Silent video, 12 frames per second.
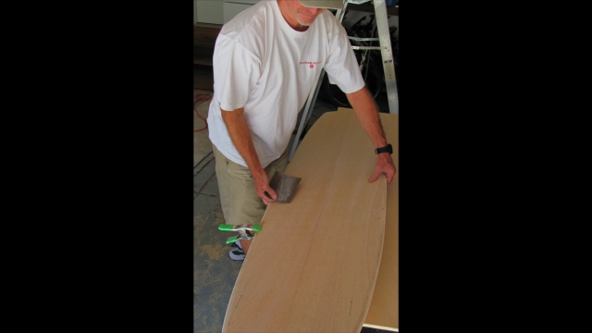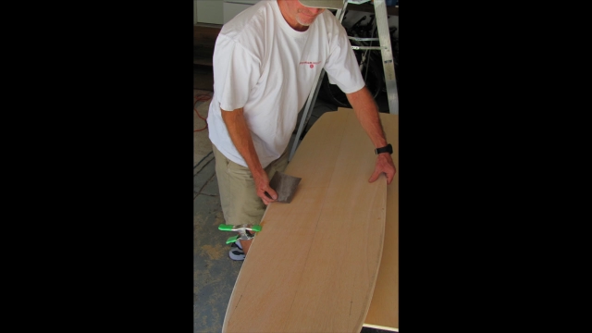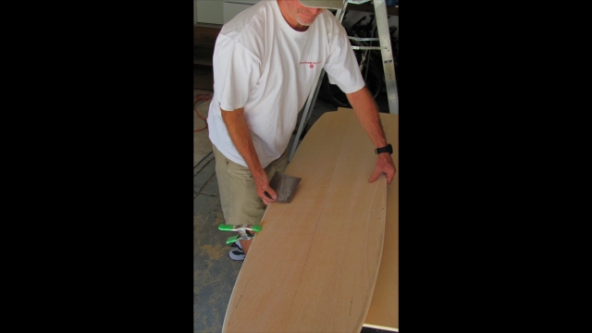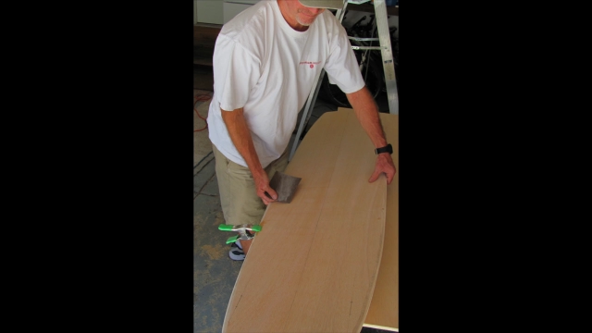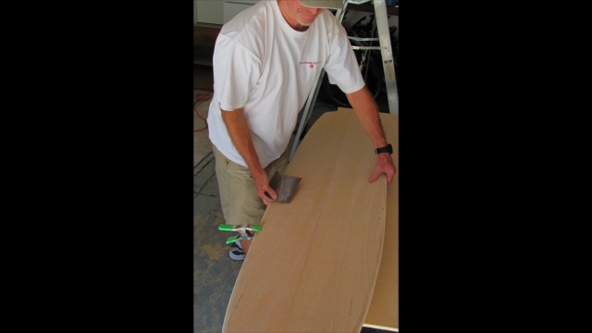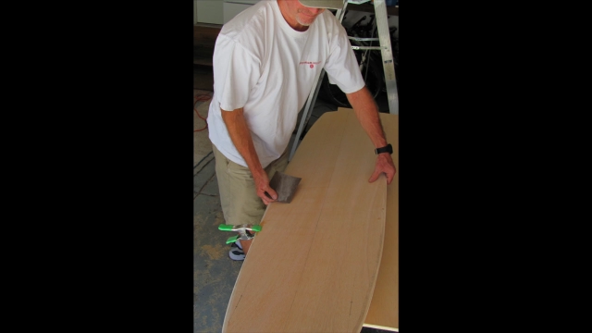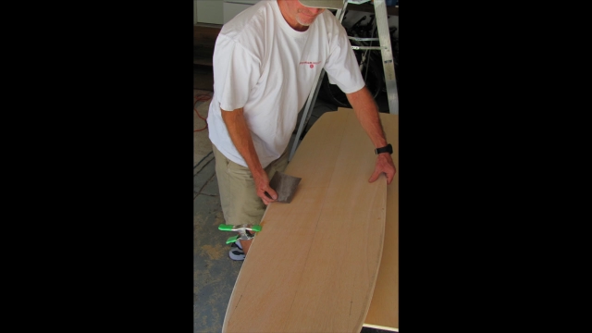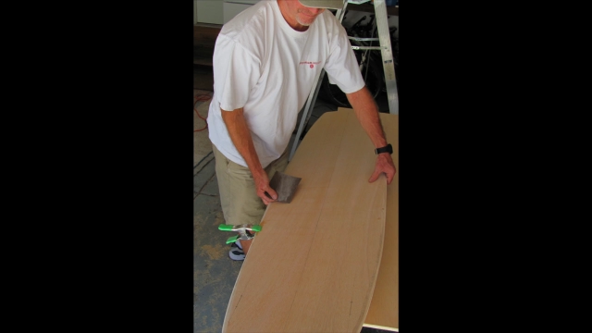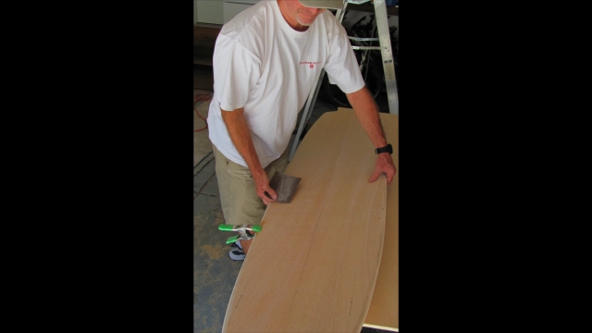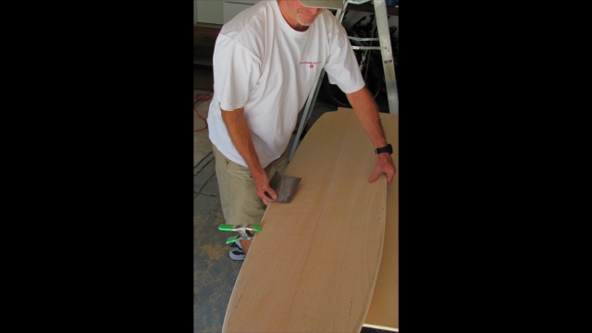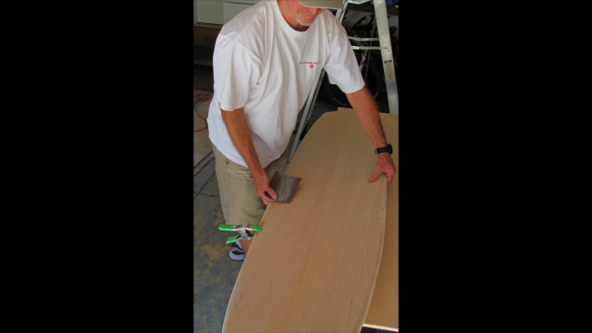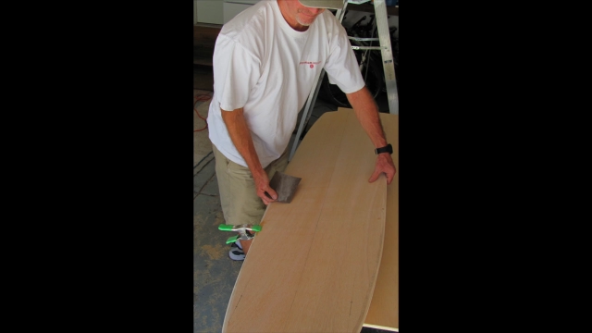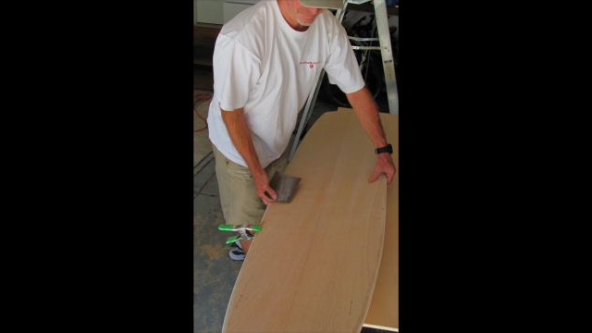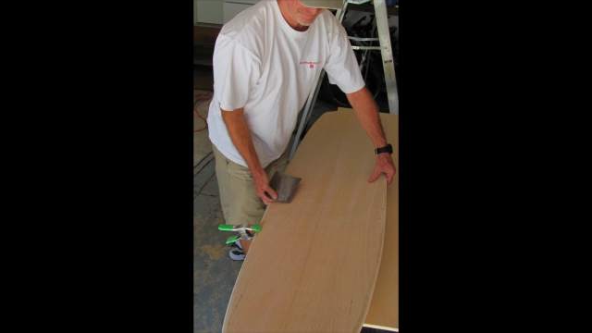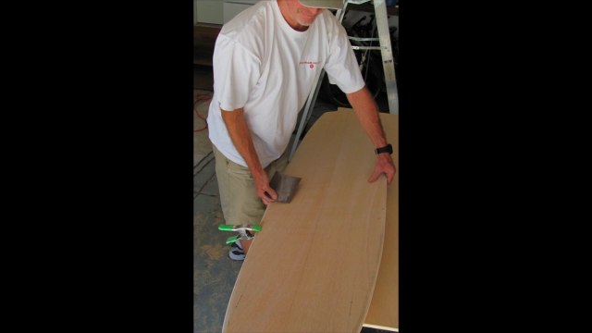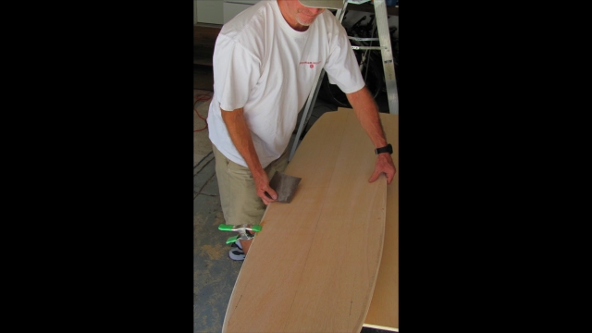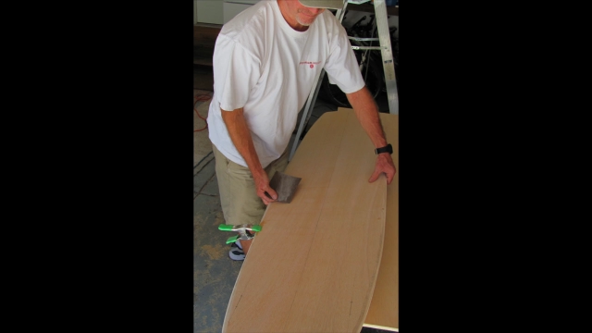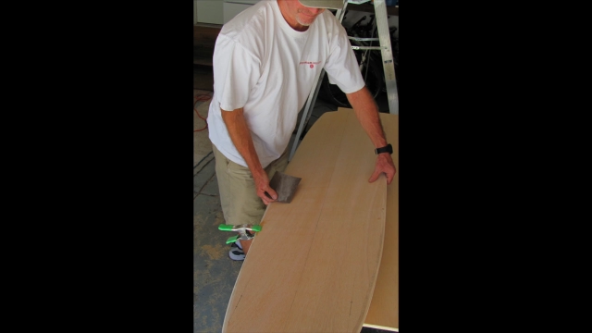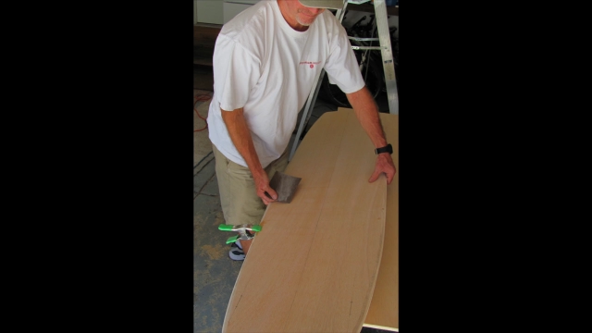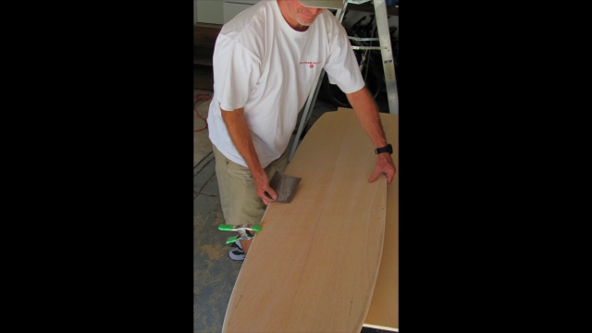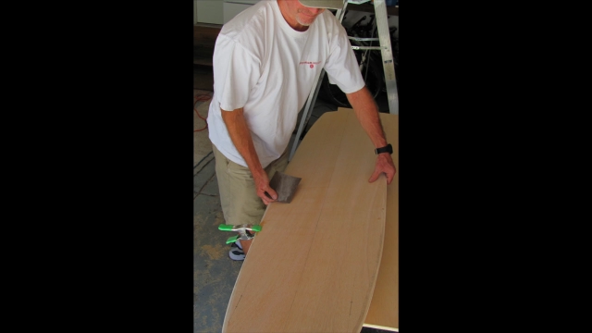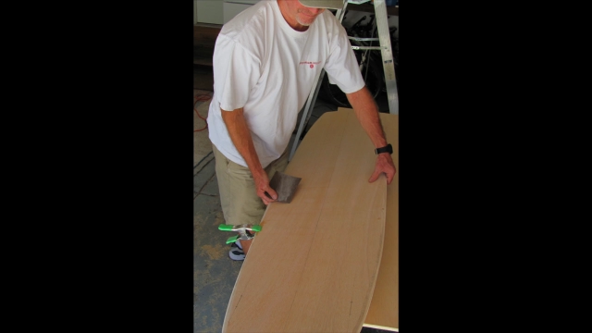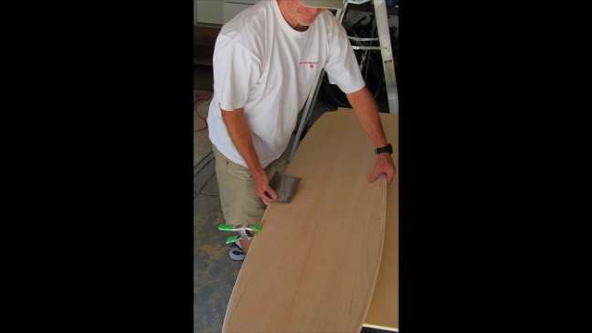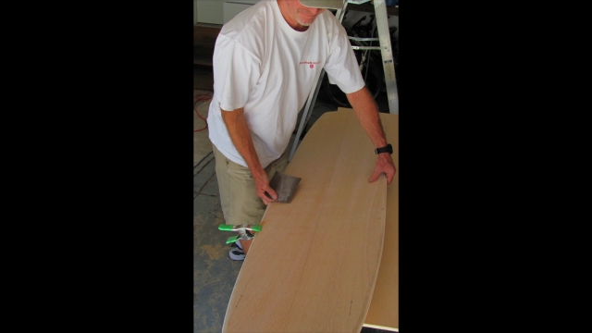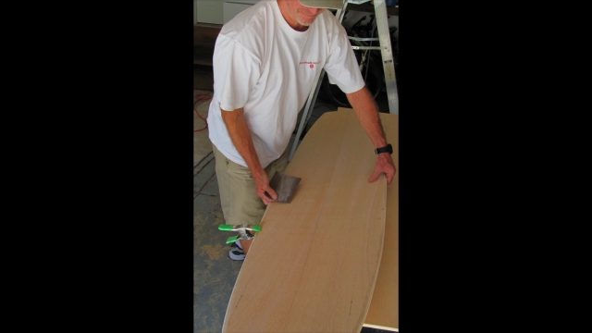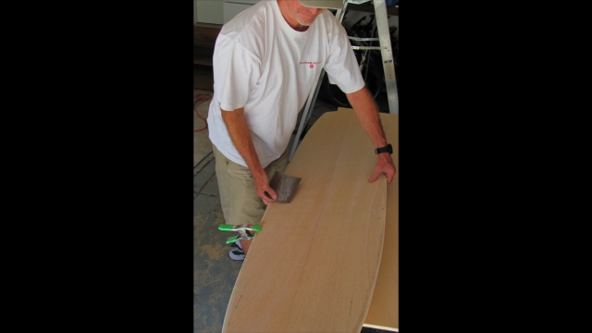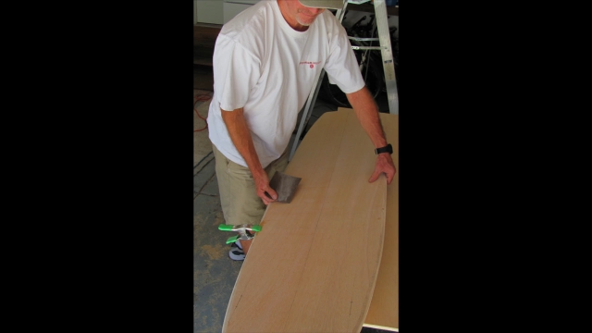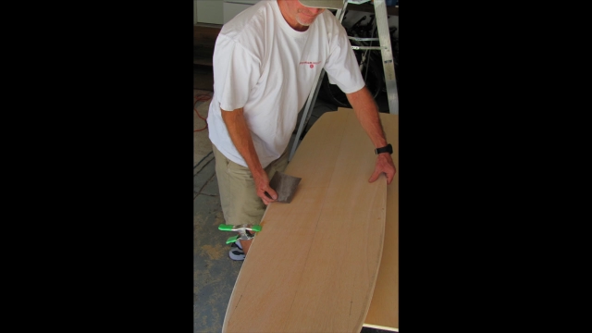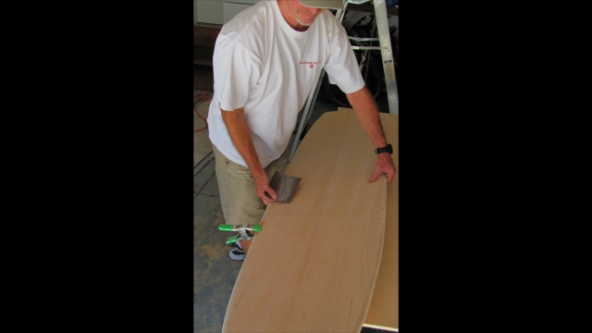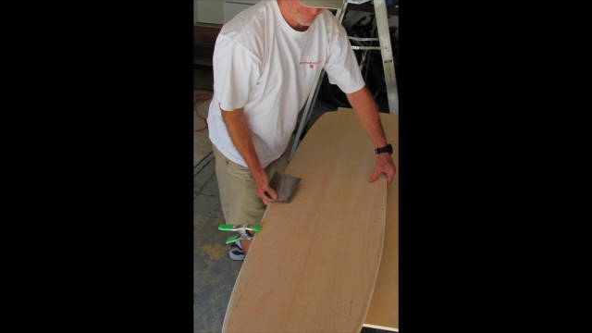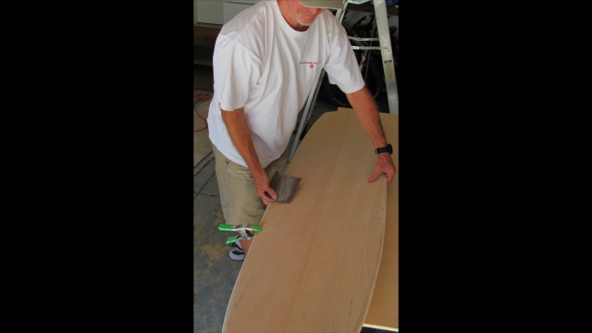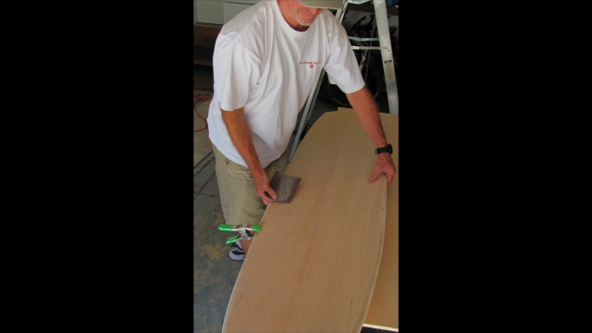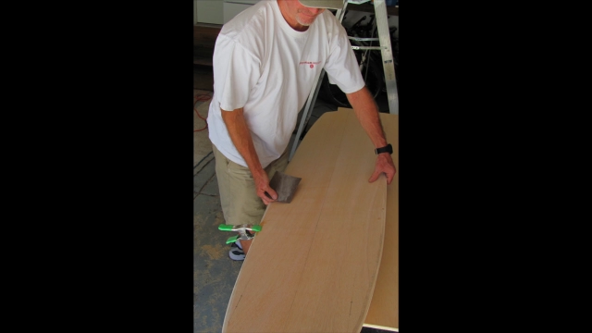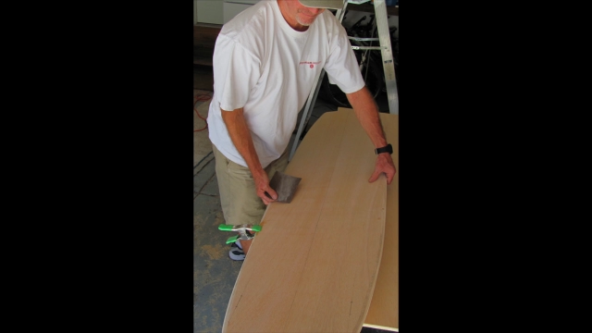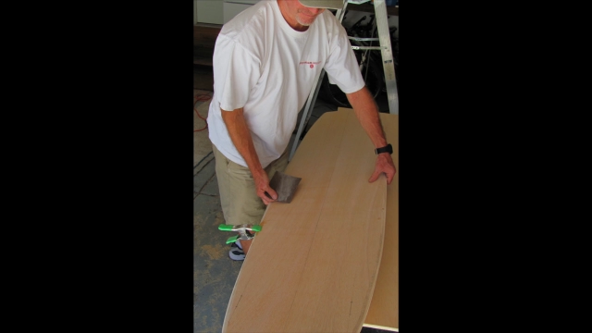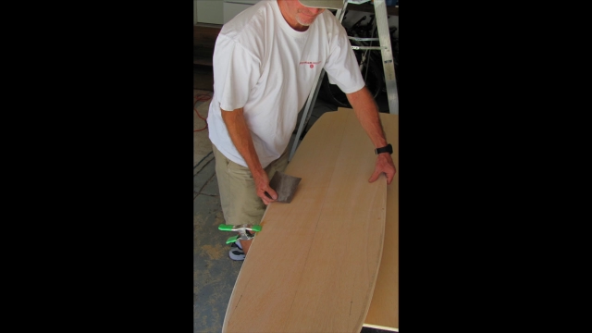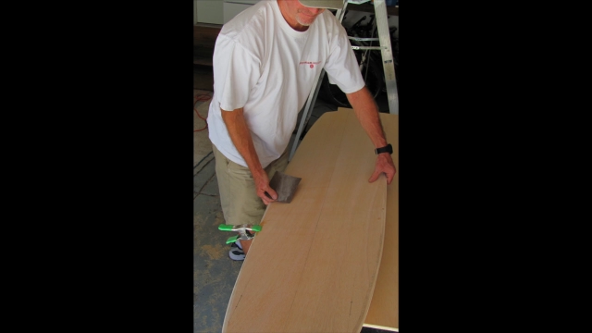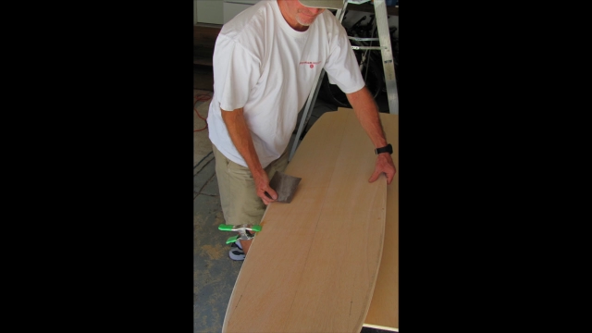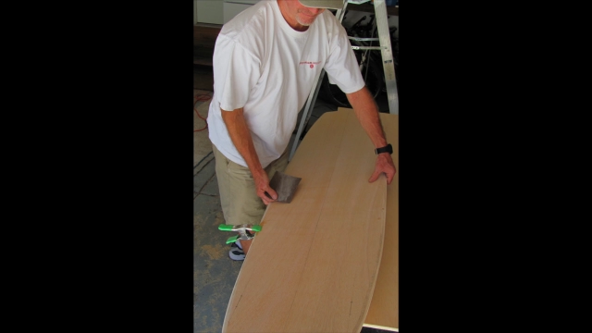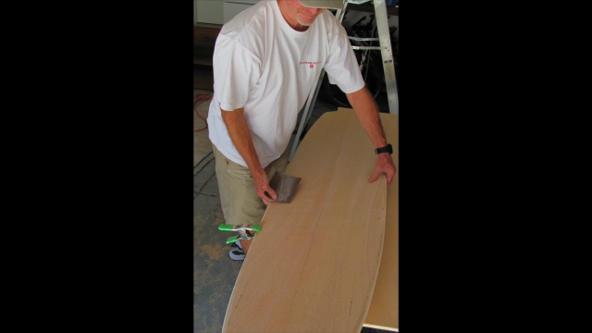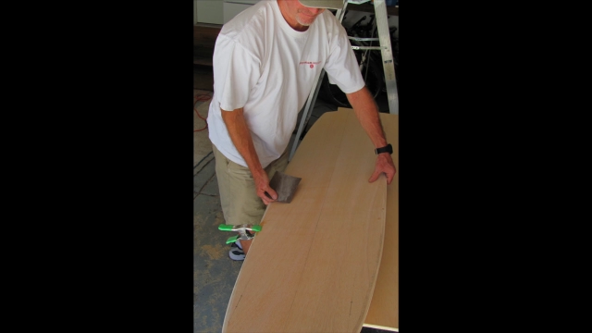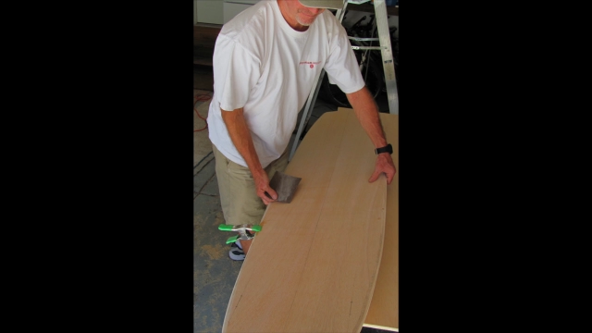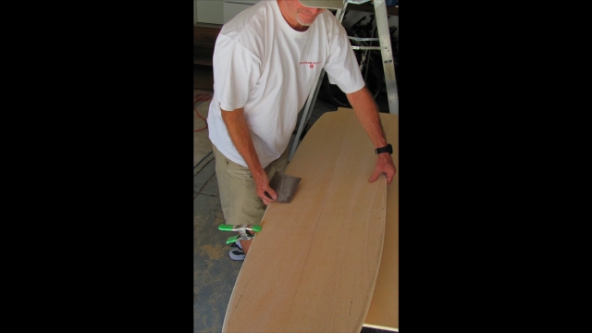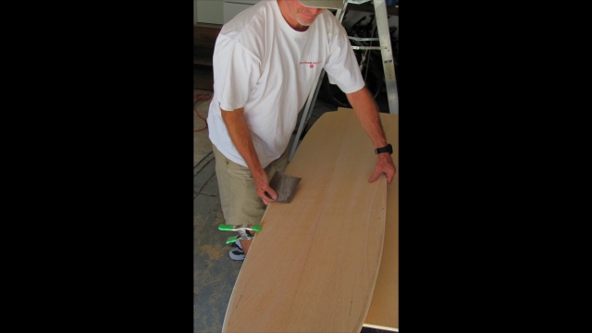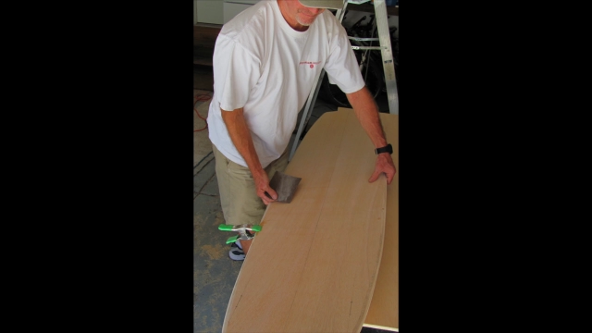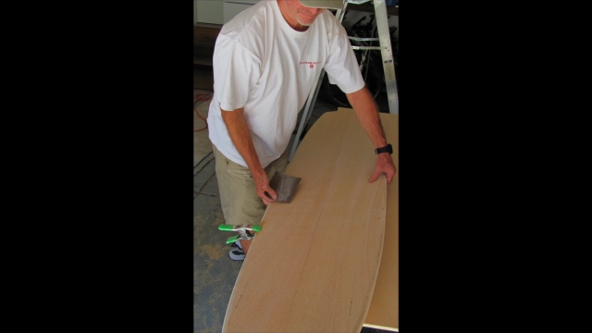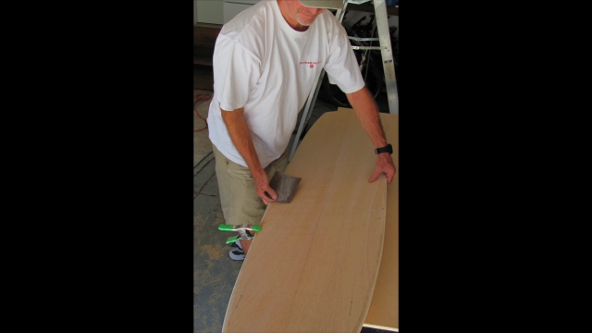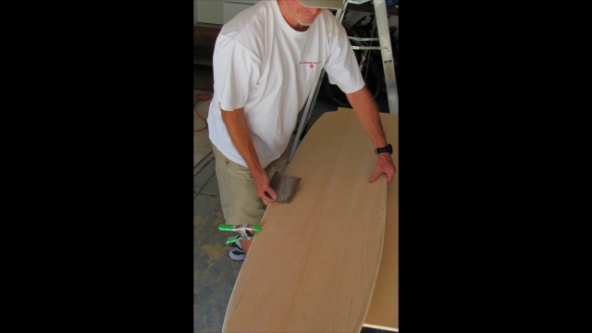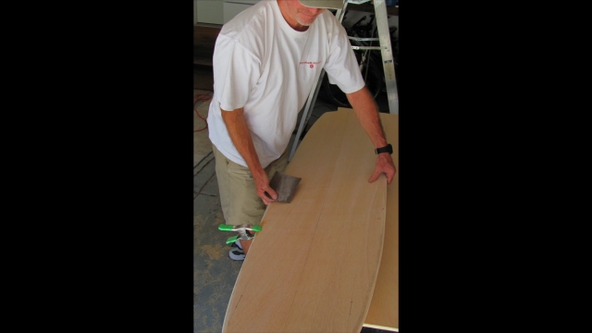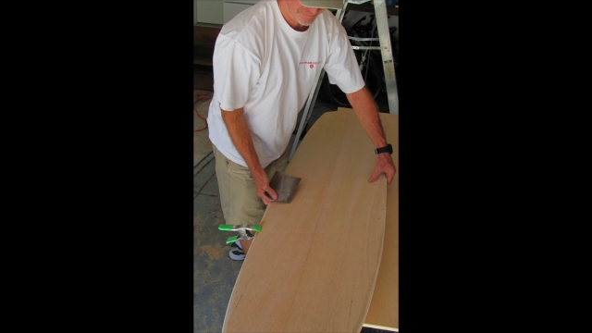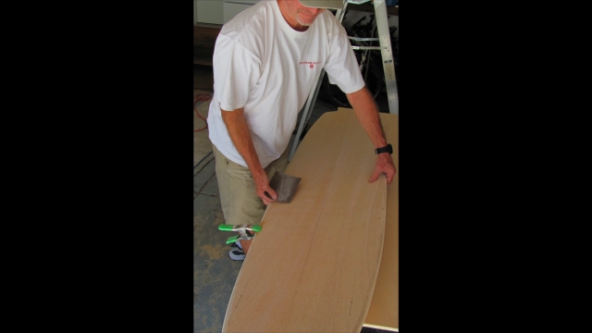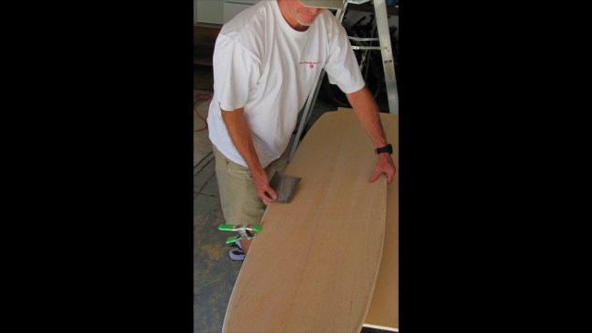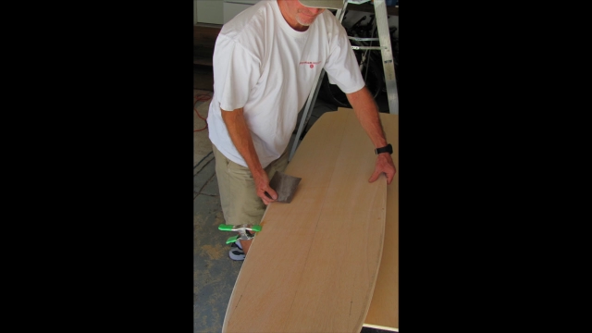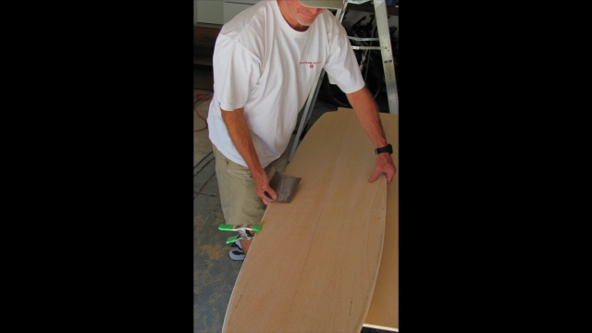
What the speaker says: No face is visible, so there are no lips to read.